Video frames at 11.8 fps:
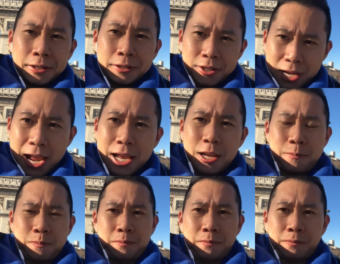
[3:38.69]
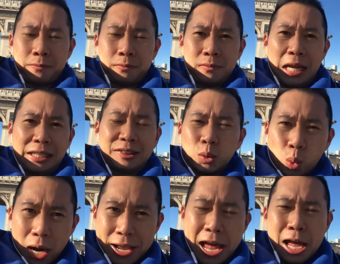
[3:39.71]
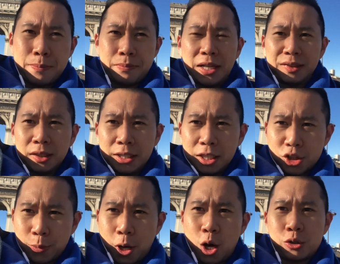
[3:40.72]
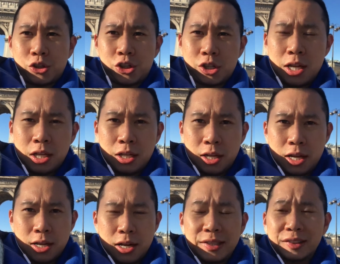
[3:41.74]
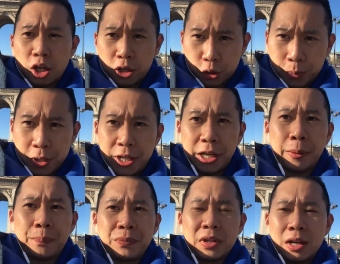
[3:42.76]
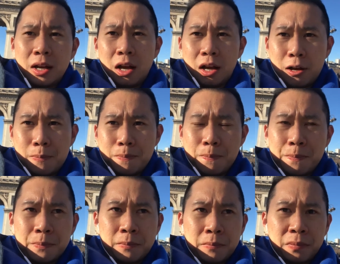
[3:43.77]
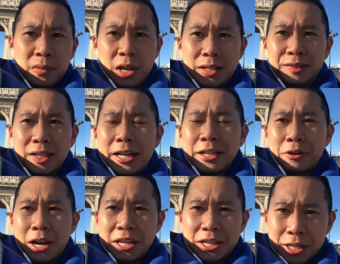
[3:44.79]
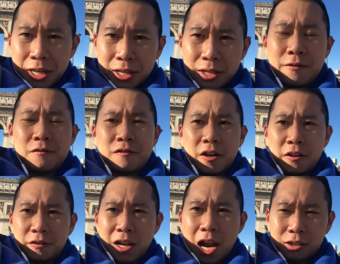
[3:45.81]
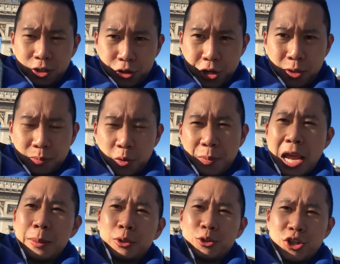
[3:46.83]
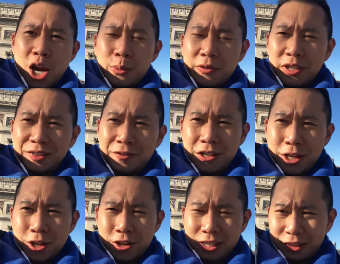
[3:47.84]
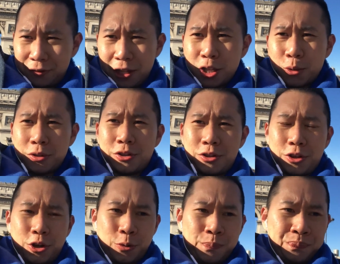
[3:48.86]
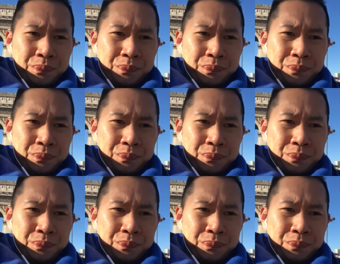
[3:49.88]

today as who I am, as a leadership coach and as an entrepreneur, and standing right here in front of the Arc de Triomphe to be able to share with this video to you.